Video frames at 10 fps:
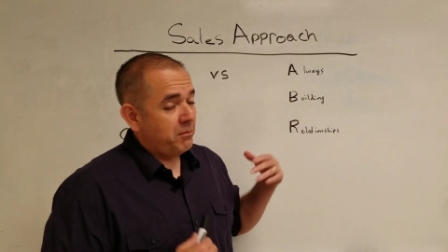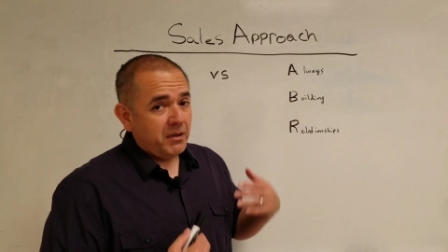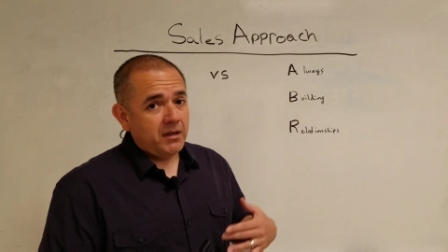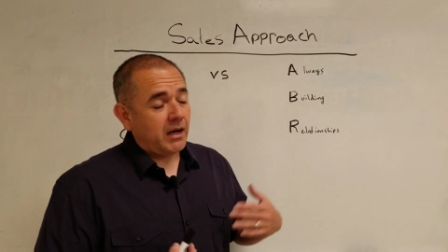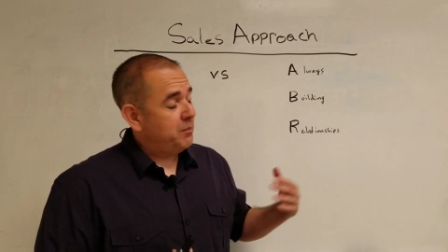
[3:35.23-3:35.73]

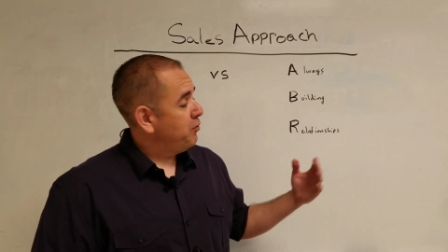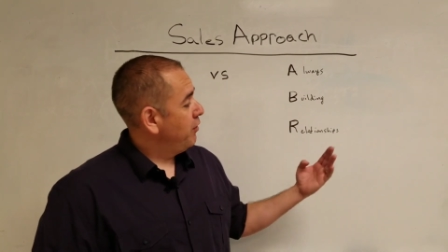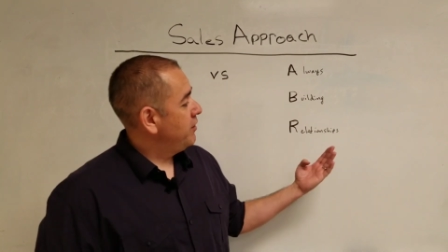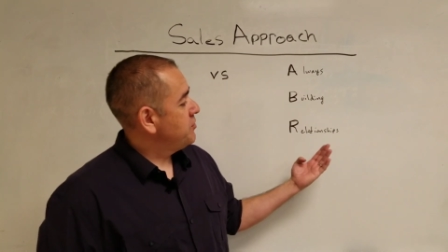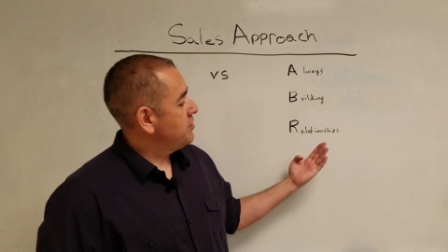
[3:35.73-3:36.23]
me, I
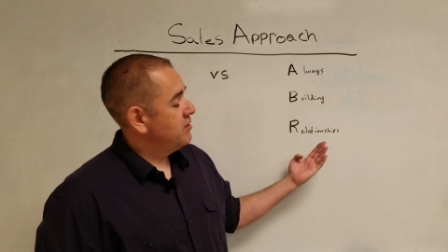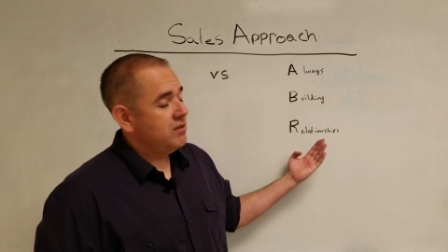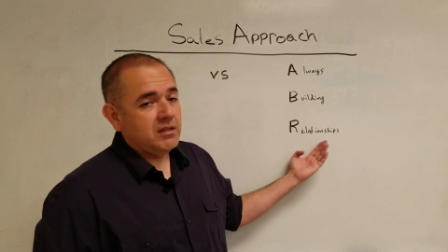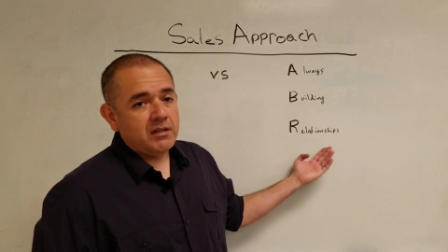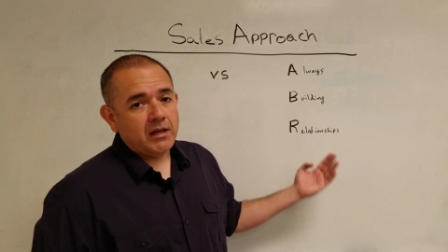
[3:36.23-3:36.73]
preach
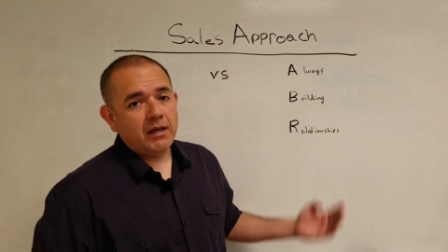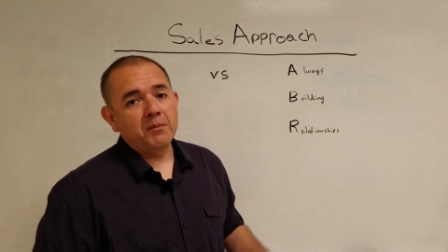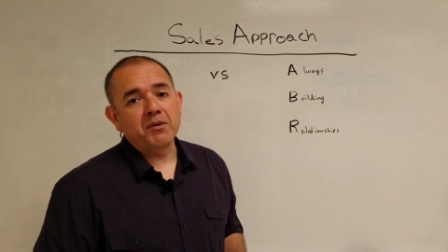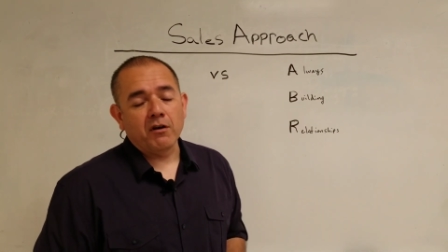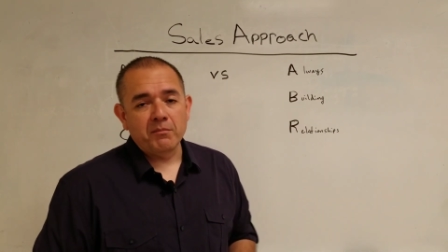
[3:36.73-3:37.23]
the
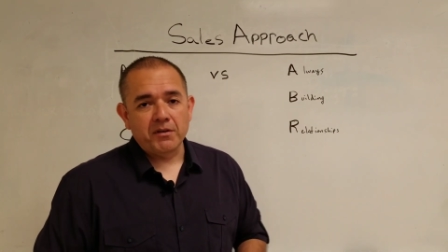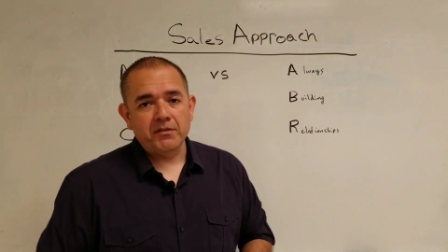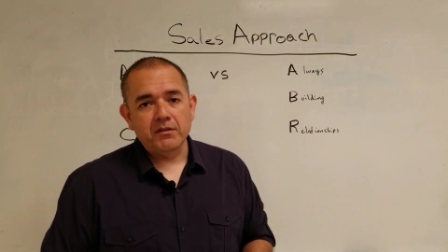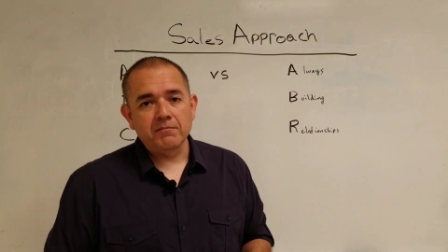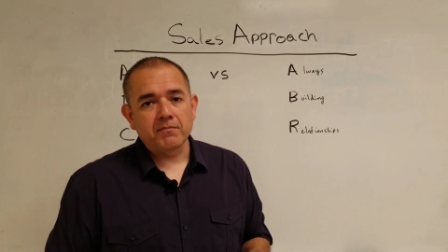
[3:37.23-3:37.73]
ABR
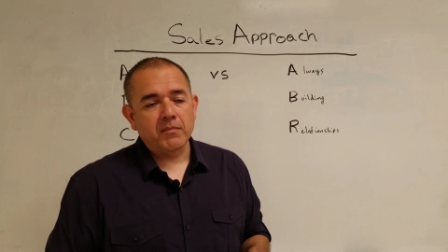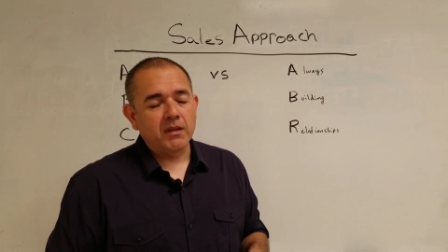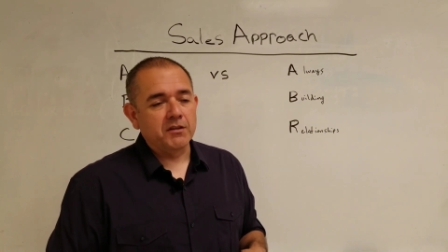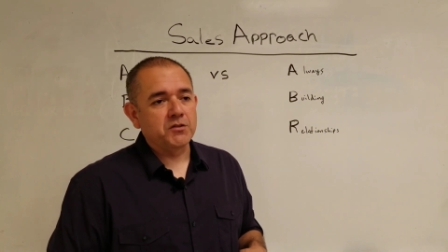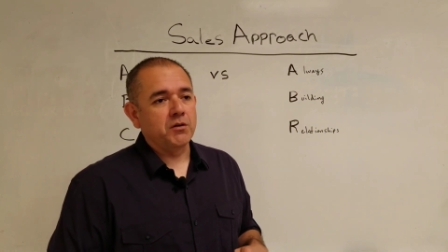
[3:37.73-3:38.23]
method.
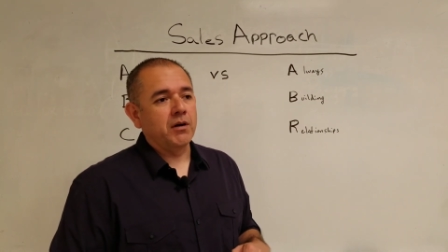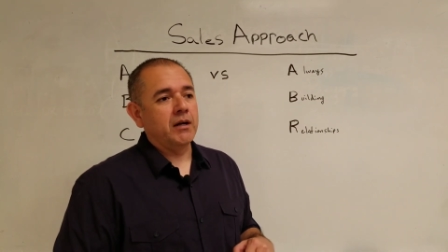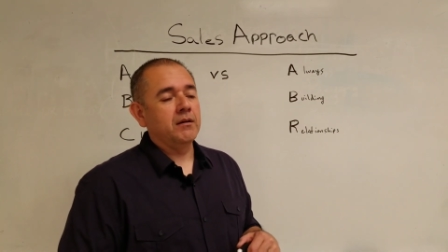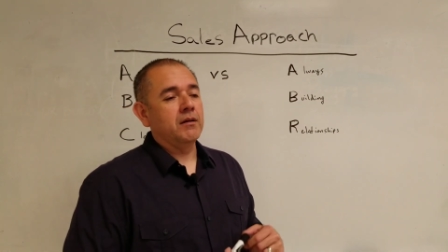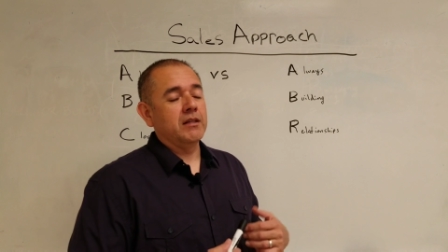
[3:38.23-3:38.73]
And so
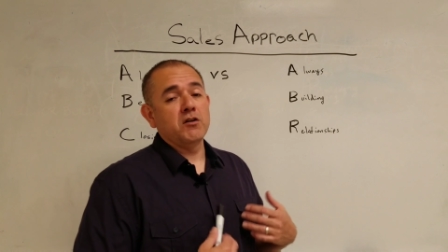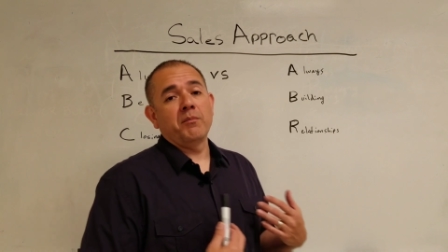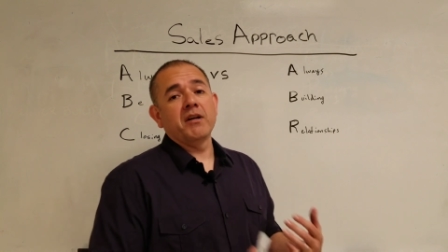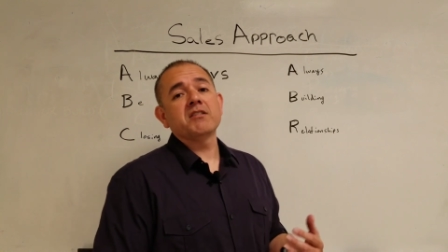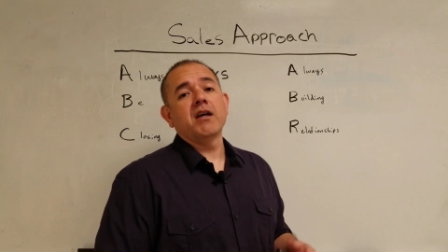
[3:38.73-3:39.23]
I
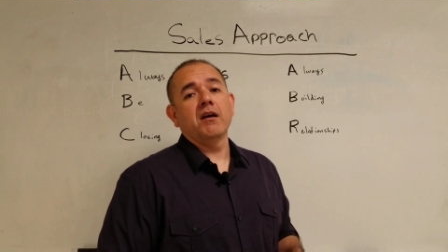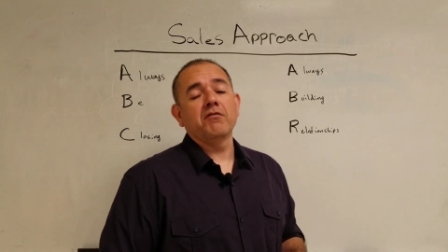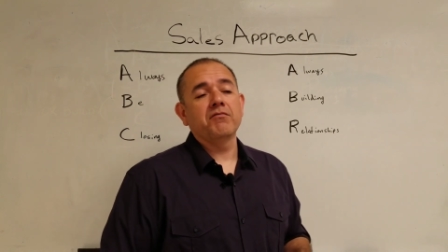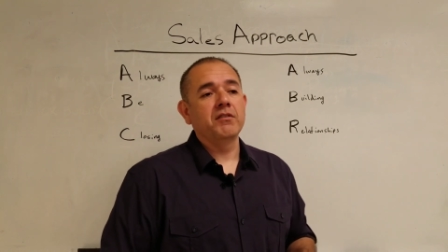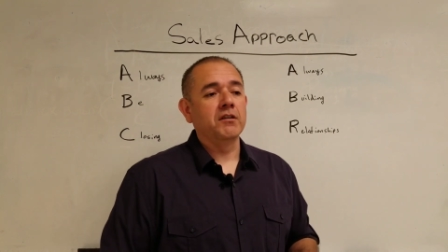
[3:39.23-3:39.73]
tell my
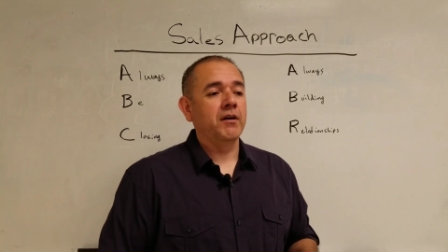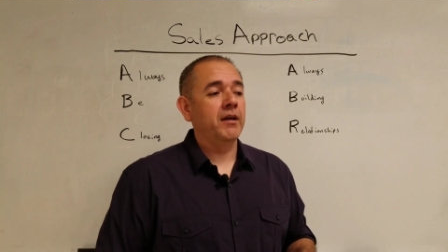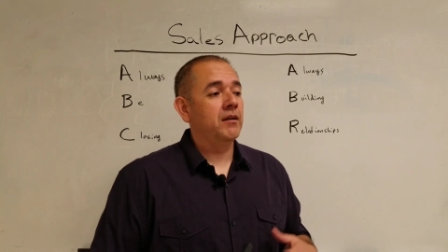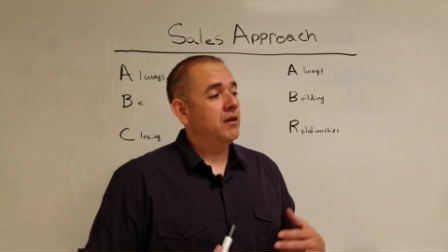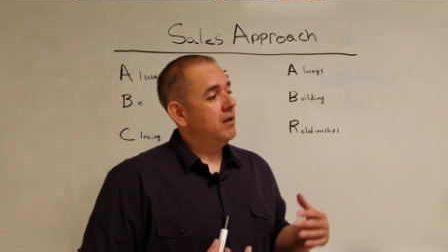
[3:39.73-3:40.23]
staff,
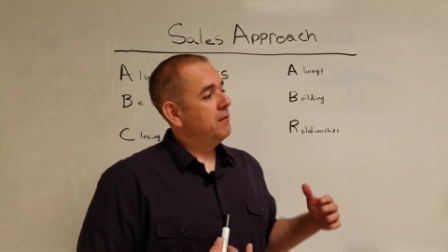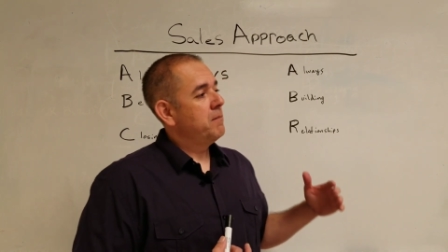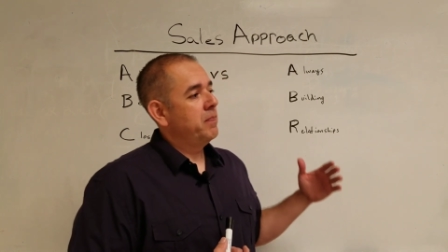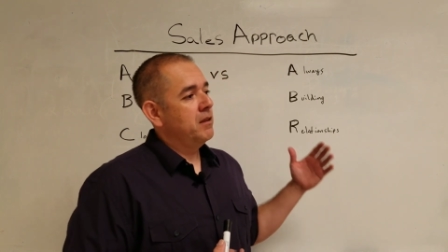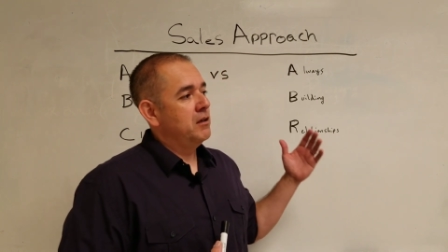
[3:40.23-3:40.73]
hey,
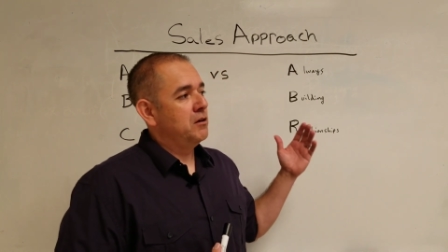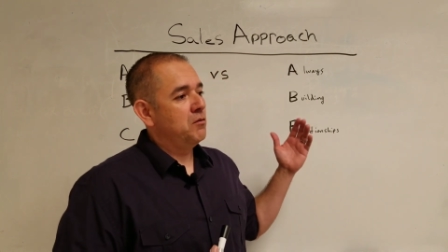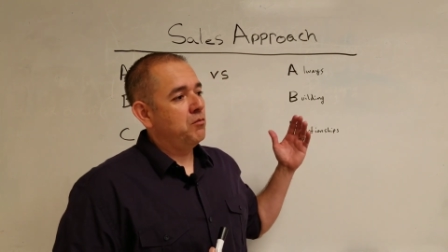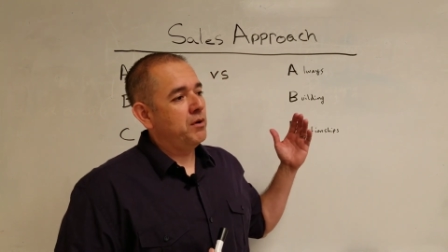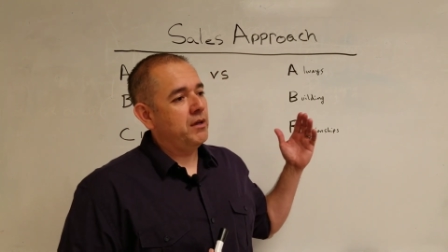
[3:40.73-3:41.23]

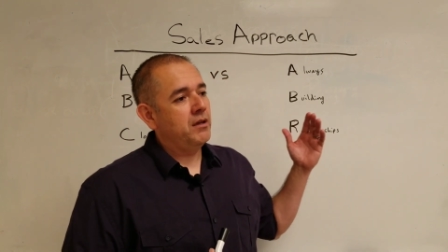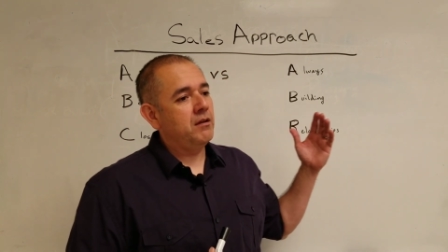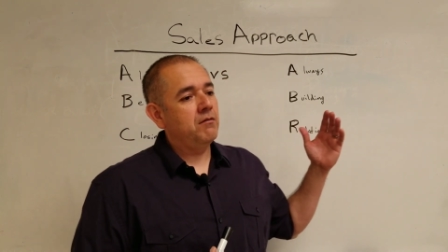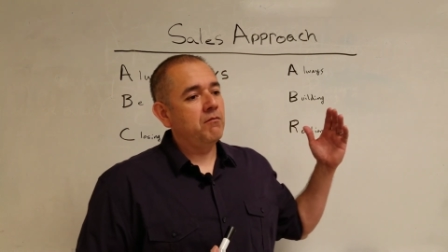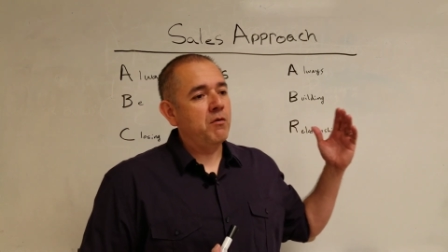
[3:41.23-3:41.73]

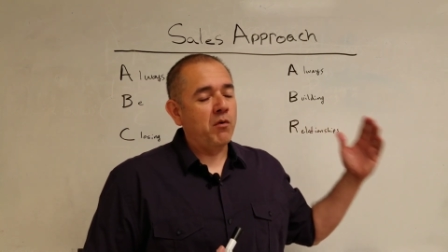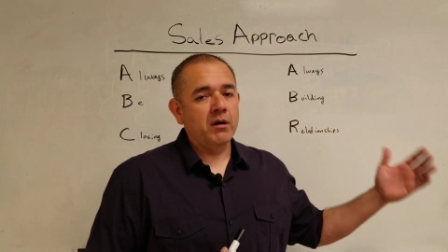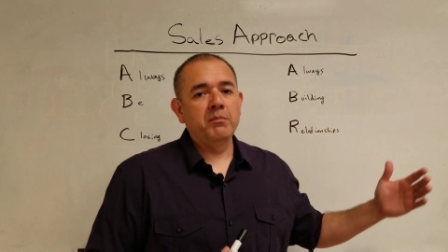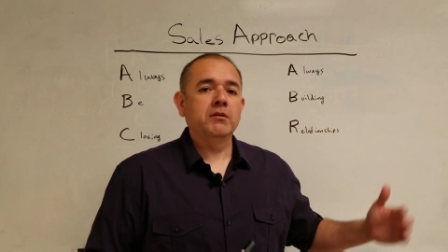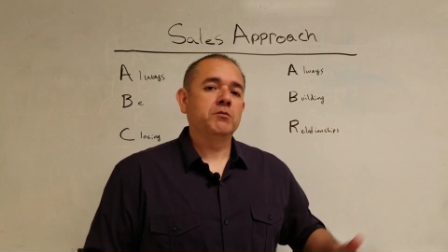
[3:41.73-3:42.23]
we
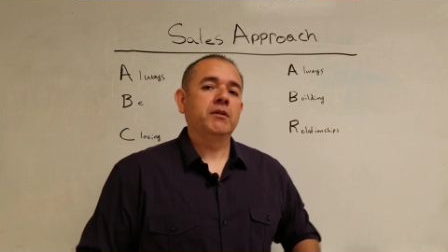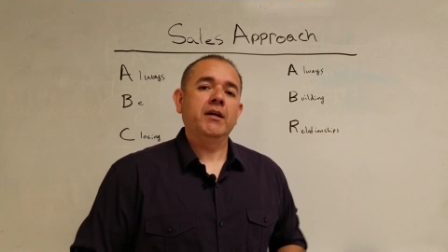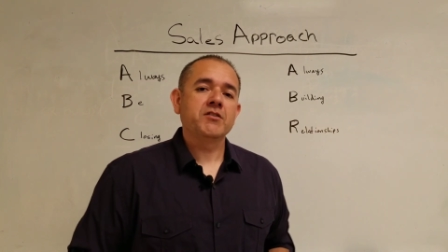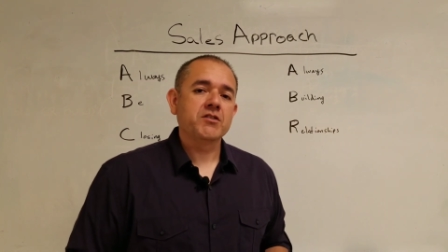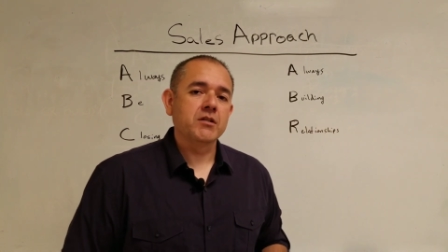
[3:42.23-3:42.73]
want to build
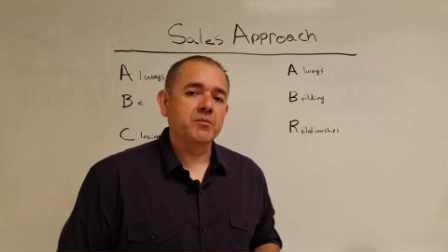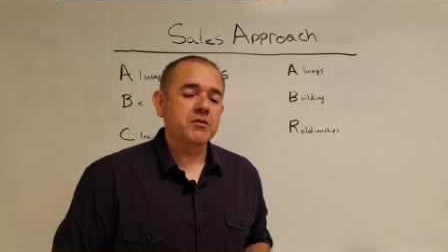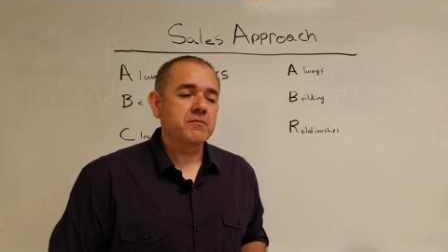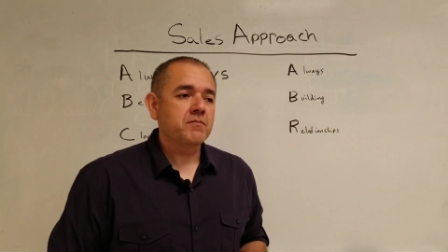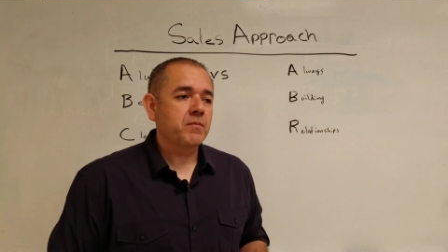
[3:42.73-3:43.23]

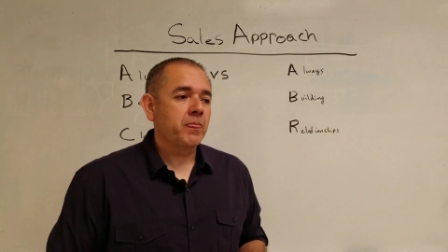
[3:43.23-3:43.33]
relationships.